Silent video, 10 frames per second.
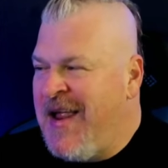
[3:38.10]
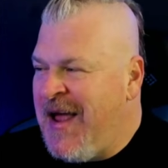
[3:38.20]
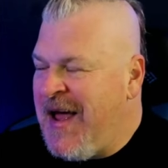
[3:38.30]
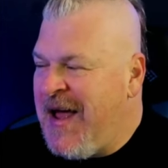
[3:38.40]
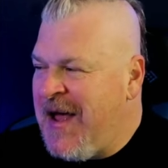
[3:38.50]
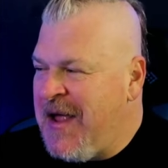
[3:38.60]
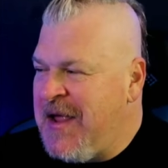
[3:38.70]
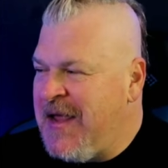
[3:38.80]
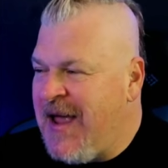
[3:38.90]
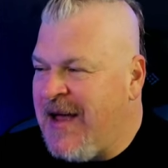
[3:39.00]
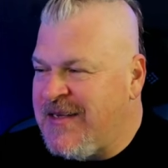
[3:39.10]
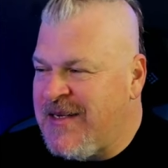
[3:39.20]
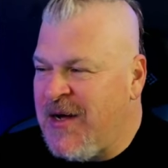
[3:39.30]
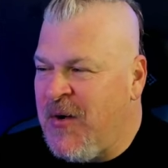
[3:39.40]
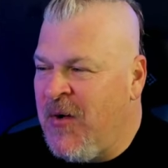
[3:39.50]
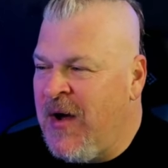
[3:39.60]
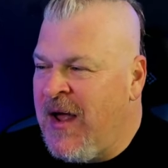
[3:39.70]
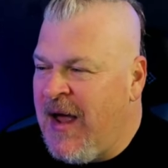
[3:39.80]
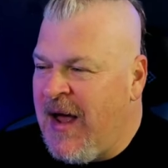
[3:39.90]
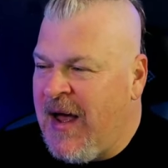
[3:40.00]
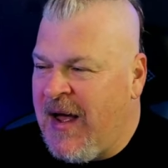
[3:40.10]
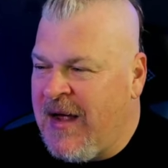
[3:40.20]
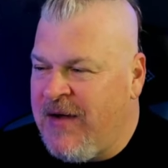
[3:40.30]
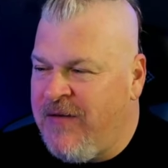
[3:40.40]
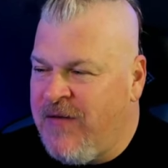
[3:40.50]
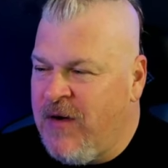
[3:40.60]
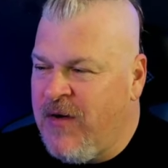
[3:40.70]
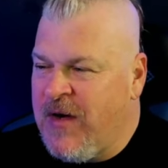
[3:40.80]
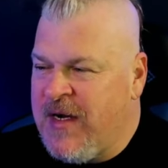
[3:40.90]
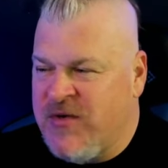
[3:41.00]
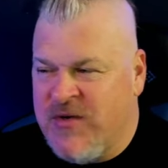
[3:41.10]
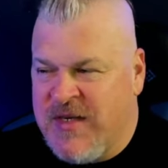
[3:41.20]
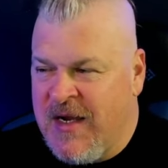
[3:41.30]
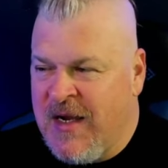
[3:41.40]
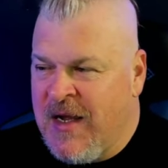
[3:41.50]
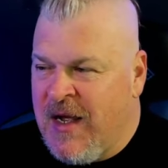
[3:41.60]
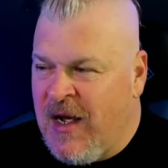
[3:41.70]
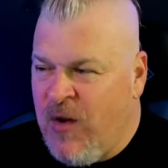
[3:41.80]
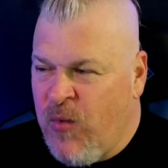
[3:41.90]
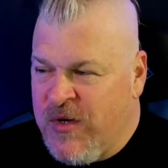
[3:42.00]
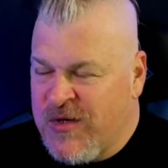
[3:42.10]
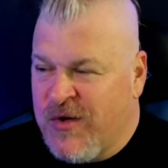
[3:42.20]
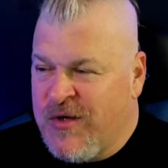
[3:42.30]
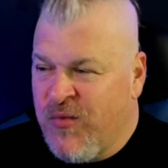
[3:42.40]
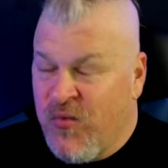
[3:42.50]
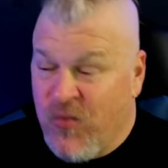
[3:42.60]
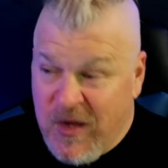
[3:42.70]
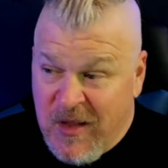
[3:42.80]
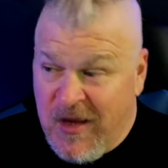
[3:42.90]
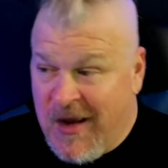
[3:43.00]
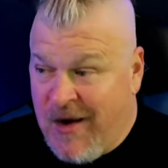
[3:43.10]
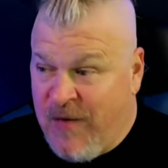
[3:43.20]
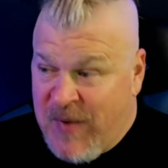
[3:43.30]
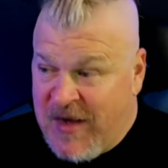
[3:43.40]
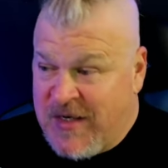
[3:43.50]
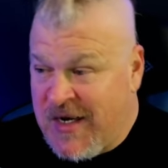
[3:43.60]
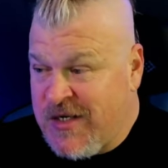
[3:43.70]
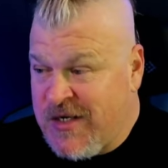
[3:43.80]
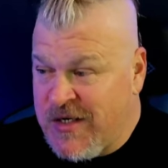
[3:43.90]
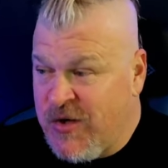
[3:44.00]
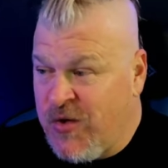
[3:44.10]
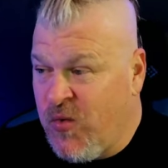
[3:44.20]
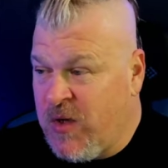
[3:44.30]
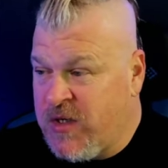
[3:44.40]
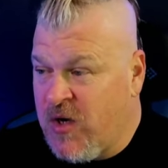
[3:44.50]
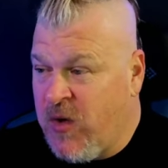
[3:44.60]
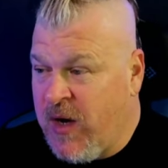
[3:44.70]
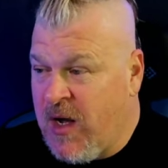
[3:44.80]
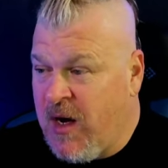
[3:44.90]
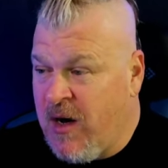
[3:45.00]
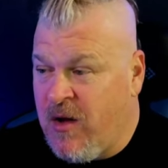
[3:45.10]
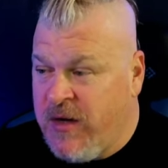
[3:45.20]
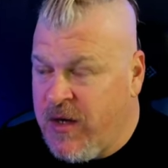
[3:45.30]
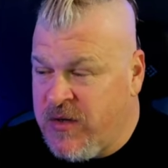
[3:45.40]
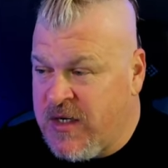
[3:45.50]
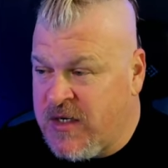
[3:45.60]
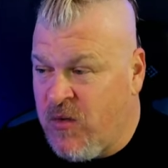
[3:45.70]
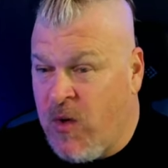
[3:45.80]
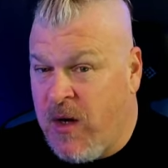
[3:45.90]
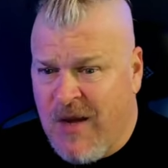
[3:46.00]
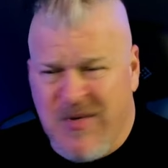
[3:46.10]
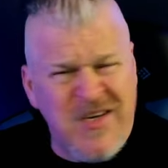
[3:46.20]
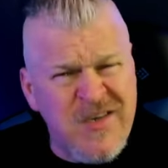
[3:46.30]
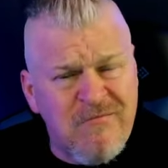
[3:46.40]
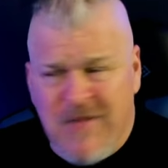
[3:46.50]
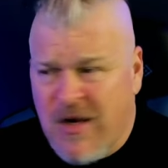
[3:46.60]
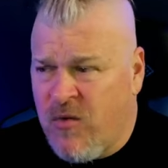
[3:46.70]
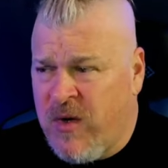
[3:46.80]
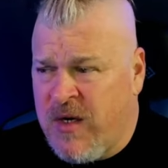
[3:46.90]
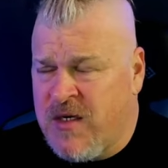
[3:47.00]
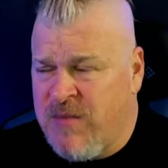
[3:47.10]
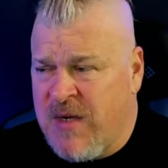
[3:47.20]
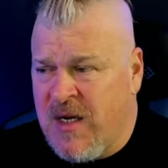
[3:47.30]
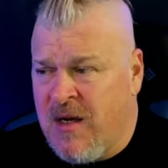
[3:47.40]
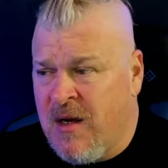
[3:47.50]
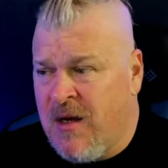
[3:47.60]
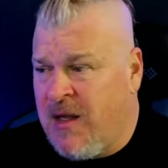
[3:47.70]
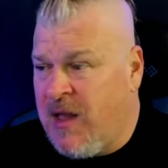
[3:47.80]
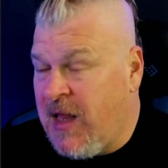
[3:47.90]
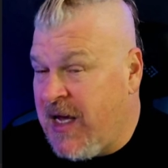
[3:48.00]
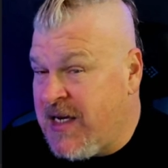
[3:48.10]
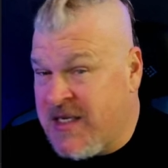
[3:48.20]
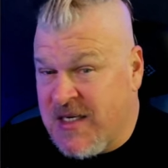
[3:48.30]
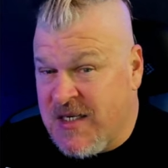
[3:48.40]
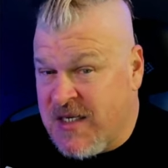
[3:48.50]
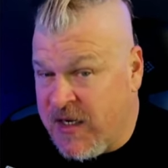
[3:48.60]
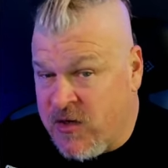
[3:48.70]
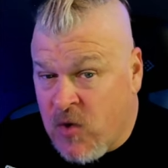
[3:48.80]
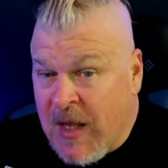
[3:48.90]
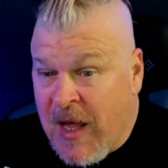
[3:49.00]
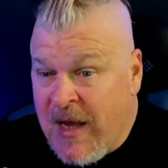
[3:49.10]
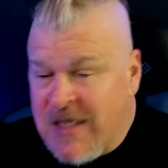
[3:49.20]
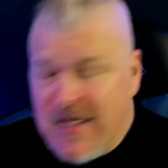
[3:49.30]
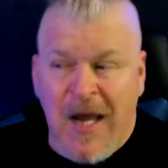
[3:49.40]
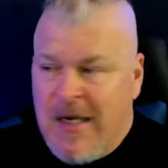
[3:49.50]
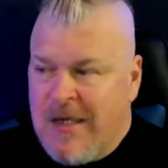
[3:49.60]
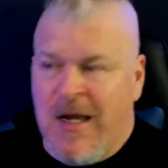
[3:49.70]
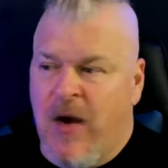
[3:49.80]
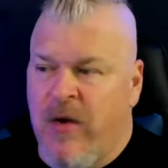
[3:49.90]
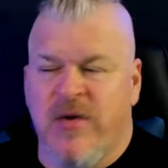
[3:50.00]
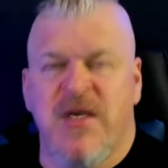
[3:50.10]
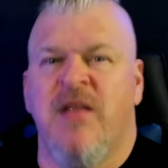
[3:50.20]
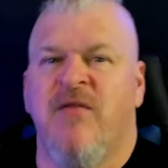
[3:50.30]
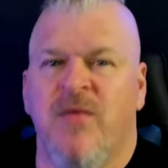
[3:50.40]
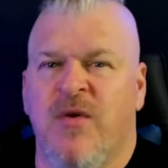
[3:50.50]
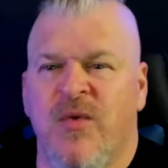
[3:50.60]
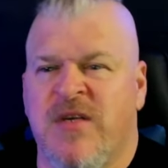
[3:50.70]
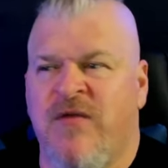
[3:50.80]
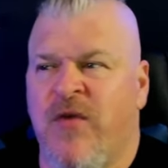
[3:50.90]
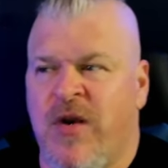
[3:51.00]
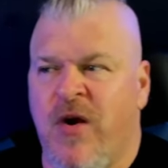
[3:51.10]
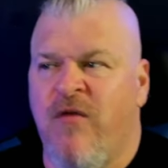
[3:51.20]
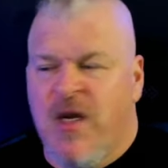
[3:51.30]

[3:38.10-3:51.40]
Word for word: uh, yeah, so uh, very, very interesting uh, when you start to really kind of pay attention to what's going on. All nodes doesn't want petition. They don't want it to be less centralized. I, I don't understand the, the reason for the no vote.